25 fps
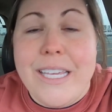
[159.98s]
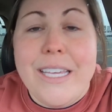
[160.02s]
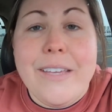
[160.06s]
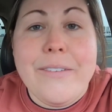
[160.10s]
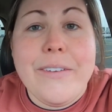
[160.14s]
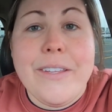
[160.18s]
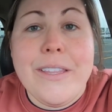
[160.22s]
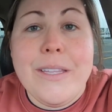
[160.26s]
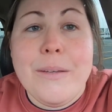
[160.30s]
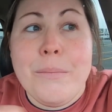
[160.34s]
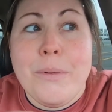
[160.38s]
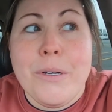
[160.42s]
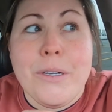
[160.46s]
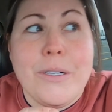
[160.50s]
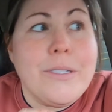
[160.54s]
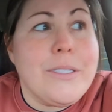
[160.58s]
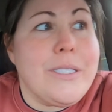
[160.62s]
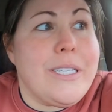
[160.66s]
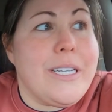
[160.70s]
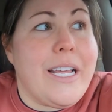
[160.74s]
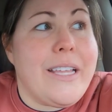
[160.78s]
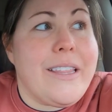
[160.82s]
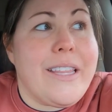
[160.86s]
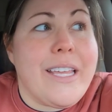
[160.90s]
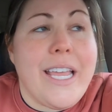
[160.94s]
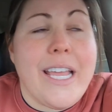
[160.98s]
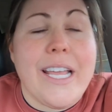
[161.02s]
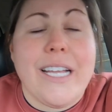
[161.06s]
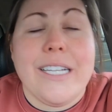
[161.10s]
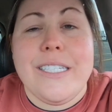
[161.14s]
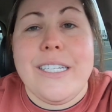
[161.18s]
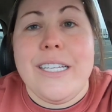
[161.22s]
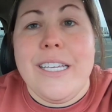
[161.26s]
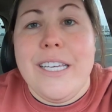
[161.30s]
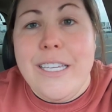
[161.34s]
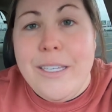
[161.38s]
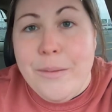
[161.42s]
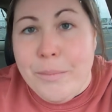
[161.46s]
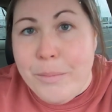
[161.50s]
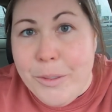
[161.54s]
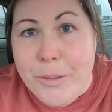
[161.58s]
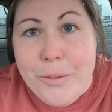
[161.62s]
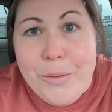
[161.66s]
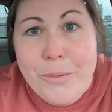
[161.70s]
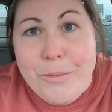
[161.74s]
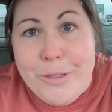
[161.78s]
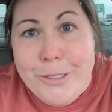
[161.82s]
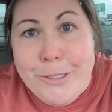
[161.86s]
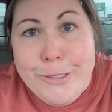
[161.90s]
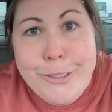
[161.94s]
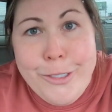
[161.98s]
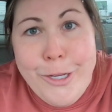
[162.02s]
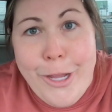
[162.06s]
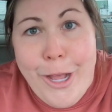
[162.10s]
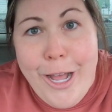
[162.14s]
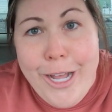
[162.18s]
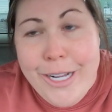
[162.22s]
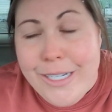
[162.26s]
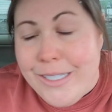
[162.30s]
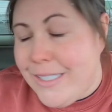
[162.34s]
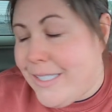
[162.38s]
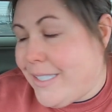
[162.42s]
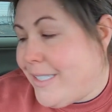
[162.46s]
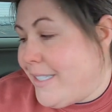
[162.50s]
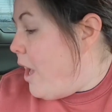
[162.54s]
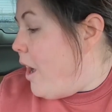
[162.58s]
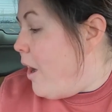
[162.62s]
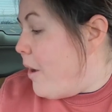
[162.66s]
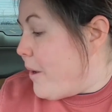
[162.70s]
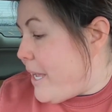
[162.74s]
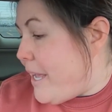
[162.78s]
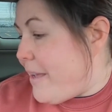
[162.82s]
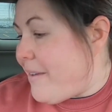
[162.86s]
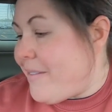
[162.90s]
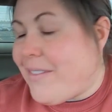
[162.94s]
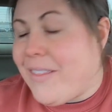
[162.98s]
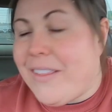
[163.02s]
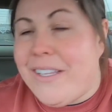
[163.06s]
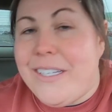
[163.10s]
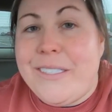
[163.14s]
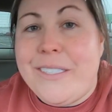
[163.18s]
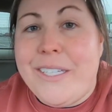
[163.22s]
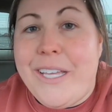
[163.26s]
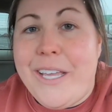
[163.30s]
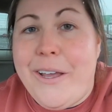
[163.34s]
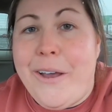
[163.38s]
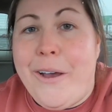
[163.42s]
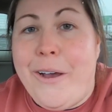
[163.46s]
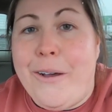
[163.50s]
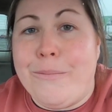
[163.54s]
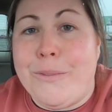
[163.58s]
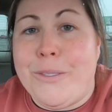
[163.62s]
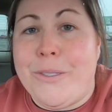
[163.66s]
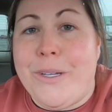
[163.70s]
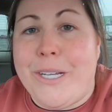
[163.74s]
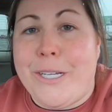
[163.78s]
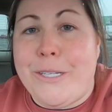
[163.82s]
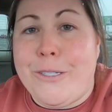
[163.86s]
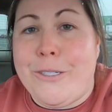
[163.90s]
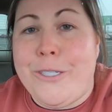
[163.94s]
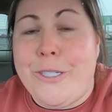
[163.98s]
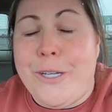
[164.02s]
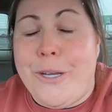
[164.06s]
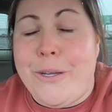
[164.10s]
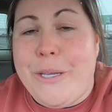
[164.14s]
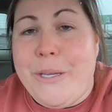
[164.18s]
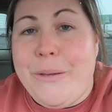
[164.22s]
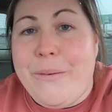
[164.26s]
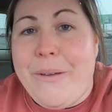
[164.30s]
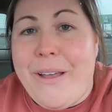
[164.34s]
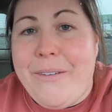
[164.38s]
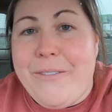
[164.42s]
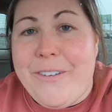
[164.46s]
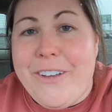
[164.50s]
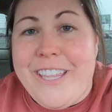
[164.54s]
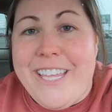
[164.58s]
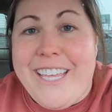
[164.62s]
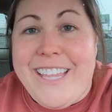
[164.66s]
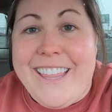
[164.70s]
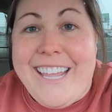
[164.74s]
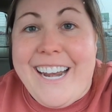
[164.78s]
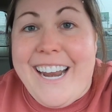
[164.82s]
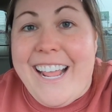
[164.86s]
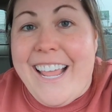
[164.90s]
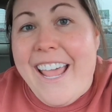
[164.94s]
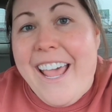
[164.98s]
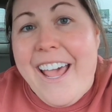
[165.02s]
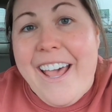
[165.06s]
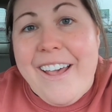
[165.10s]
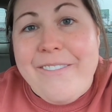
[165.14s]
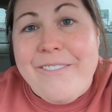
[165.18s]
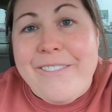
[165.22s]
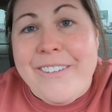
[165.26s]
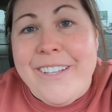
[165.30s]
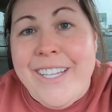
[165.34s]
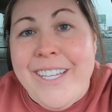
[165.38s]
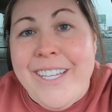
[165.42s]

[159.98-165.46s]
Even the person at the antique booth was shocked. Okay, let's get home so I can show you everything that I have.